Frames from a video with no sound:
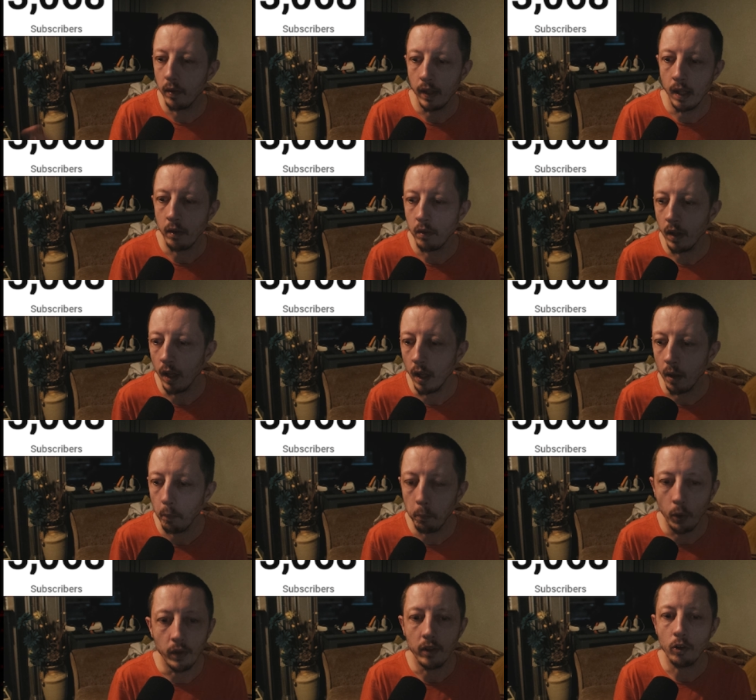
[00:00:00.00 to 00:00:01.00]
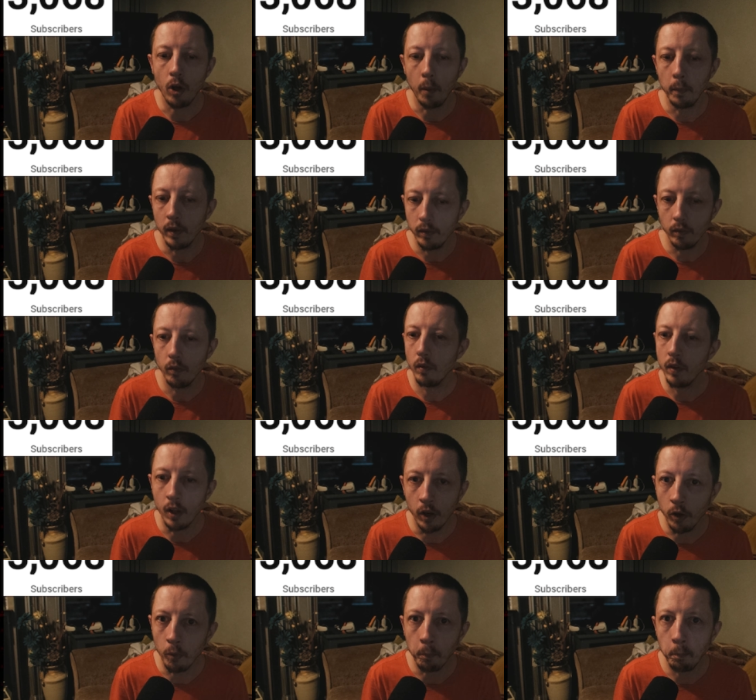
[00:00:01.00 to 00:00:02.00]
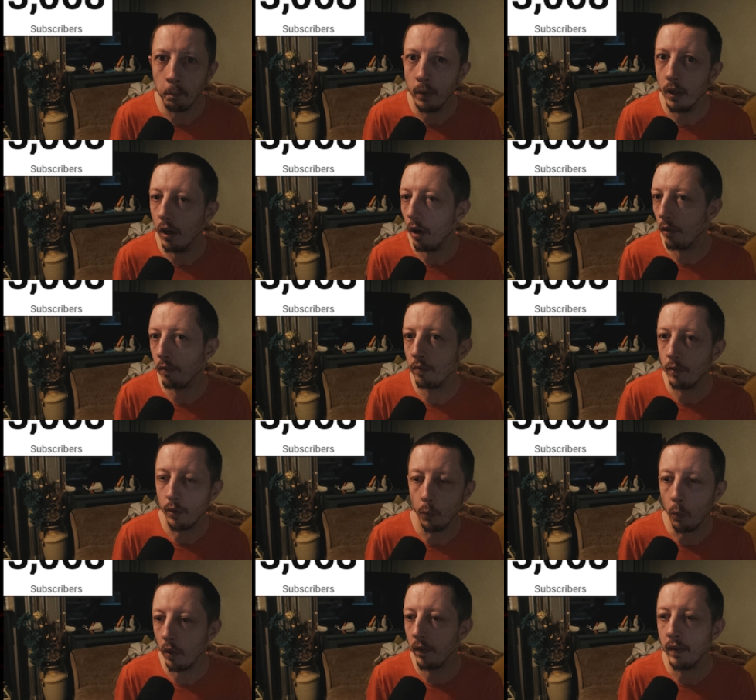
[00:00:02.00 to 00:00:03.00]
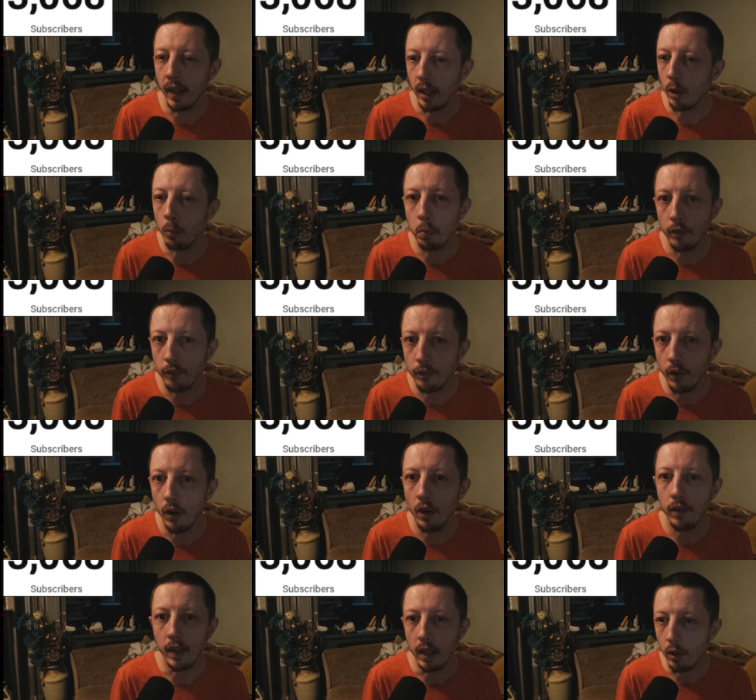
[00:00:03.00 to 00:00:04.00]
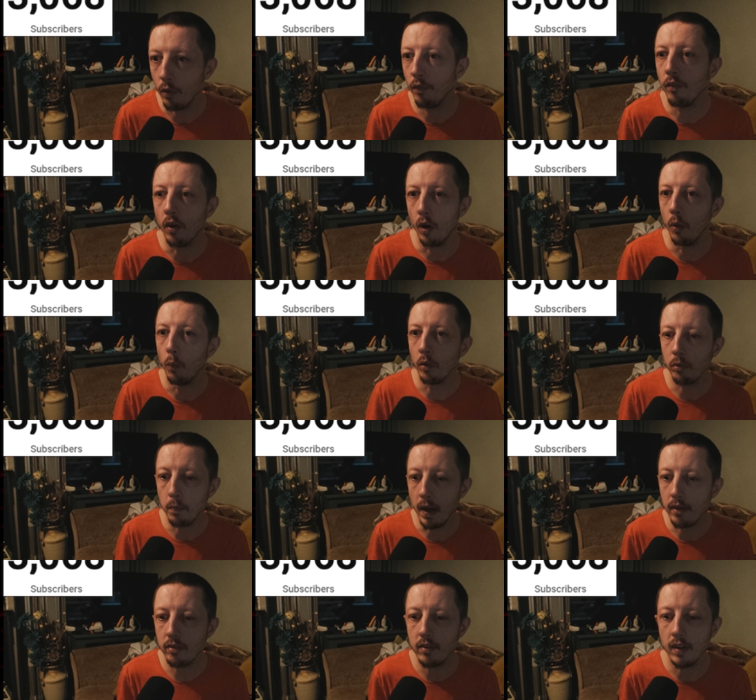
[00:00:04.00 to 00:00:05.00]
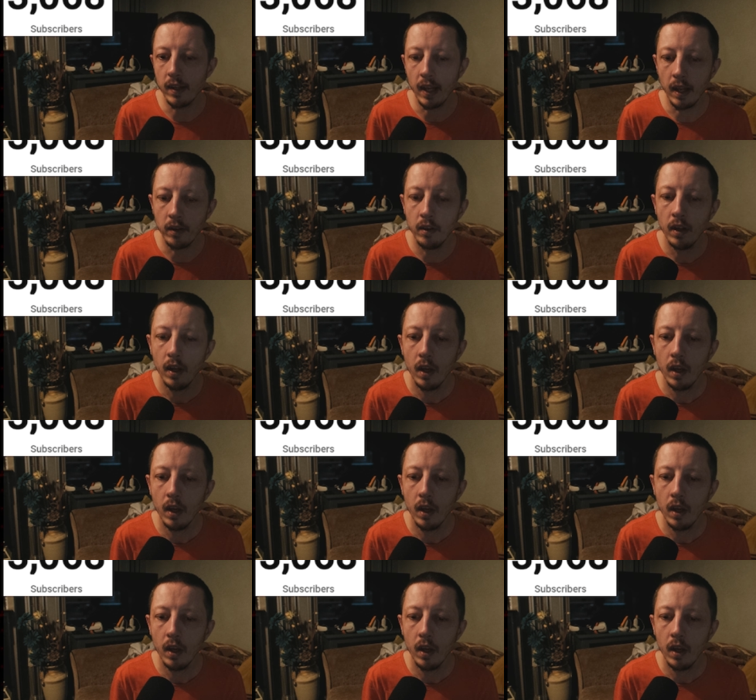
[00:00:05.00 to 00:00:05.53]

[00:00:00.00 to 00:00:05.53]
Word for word: and uh, put in the comment the number of the one that you prefer that you thought was best, and then